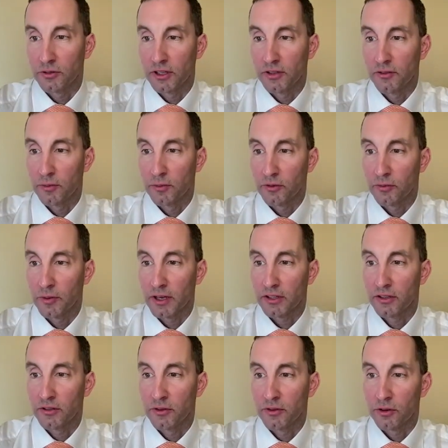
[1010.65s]
To give you a
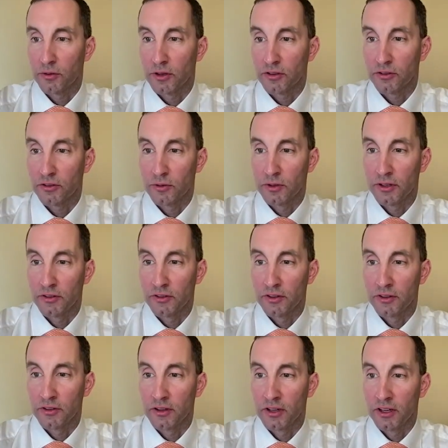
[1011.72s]
perspective, their question was,
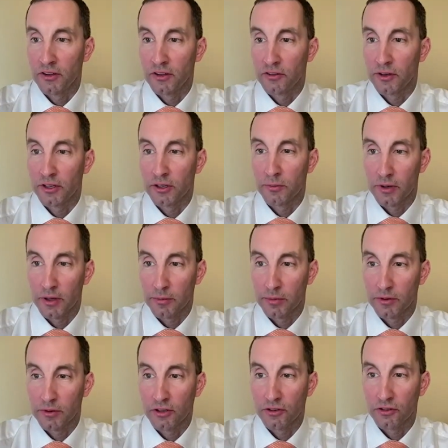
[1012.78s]
and is there any
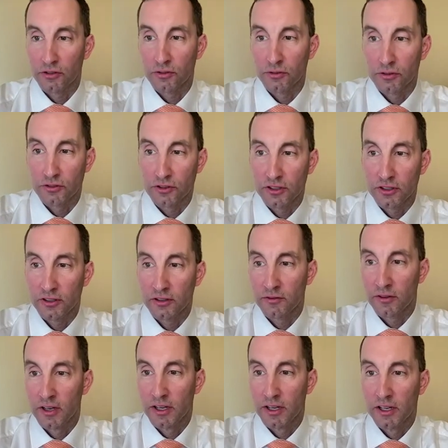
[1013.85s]
preparation to
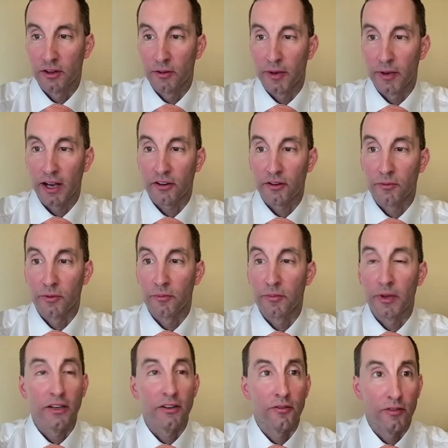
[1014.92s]
achieve the maximum
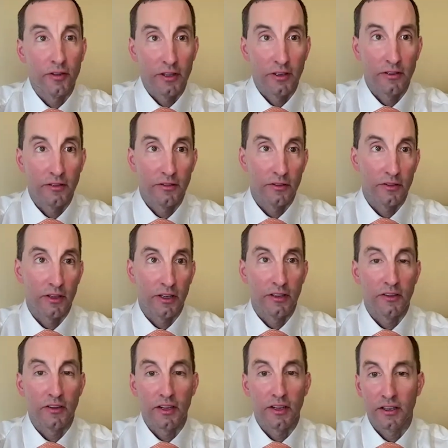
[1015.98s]
benefit
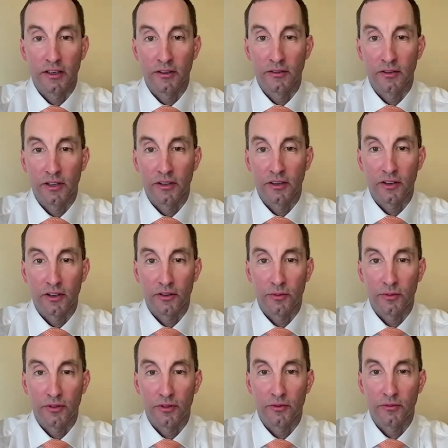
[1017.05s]
in taking the
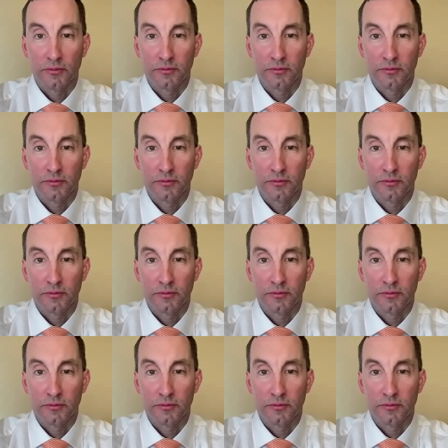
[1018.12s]
assessment?